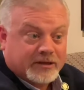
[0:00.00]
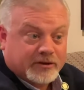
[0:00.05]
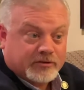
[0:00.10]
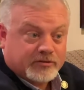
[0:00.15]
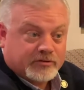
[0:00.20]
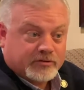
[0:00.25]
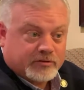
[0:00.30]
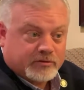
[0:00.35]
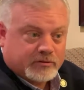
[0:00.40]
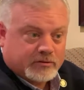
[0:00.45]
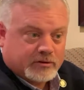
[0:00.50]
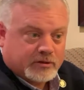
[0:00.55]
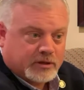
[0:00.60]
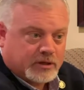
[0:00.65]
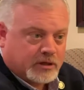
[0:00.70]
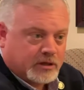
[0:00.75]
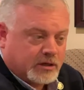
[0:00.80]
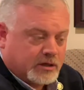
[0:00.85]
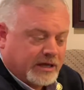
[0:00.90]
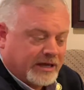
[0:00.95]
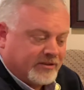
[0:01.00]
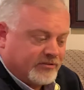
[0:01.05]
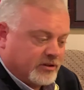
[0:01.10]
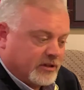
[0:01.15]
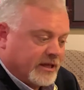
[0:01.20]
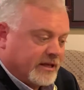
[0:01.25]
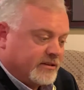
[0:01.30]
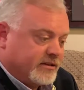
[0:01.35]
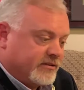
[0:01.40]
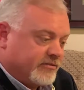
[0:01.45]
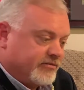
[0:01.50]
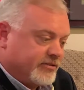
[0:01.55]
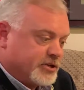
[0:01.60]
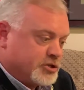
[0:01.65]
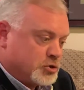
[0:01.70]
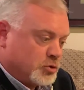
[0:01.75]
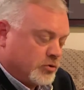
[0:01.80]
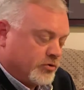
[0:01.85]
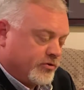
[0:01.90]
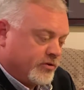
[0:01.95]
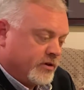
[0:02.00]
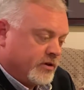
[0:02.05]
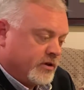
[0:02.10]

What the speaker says: is as elected officials.